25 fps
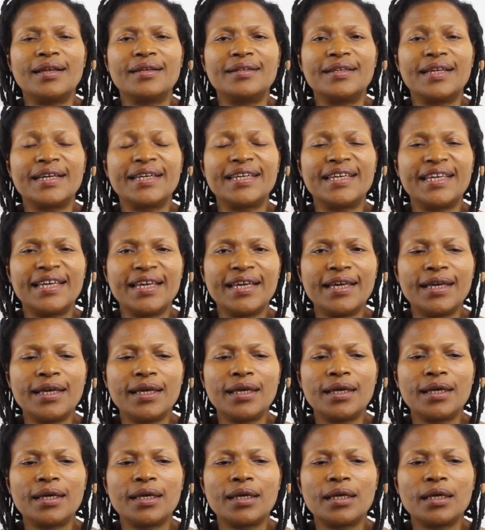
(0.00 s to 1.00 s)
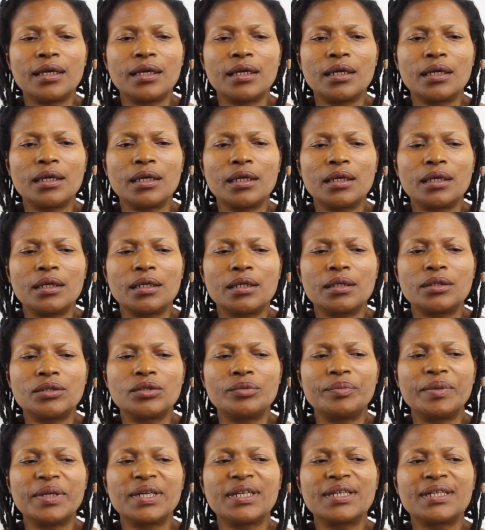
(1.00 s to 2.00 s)
The key
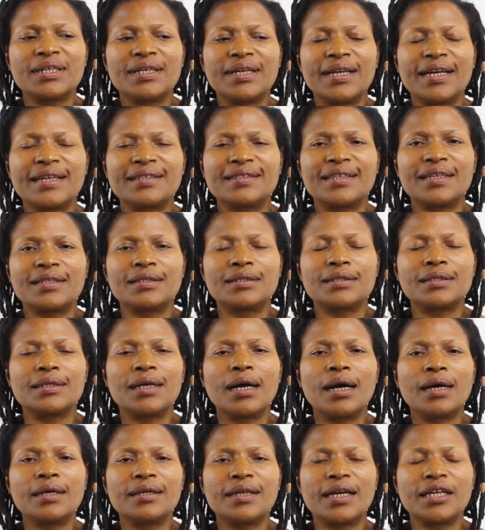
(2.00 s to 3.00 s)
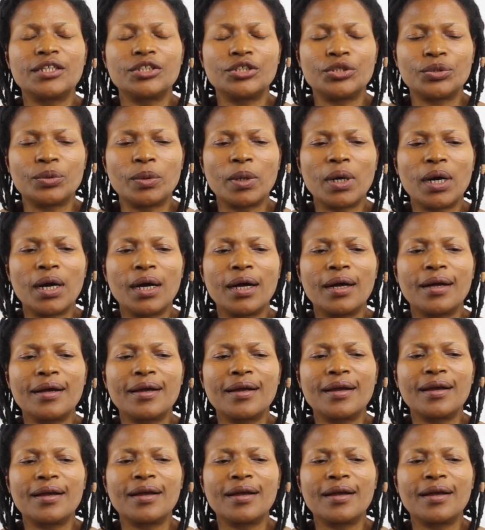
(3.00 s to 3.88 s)
to being connected to God that you are,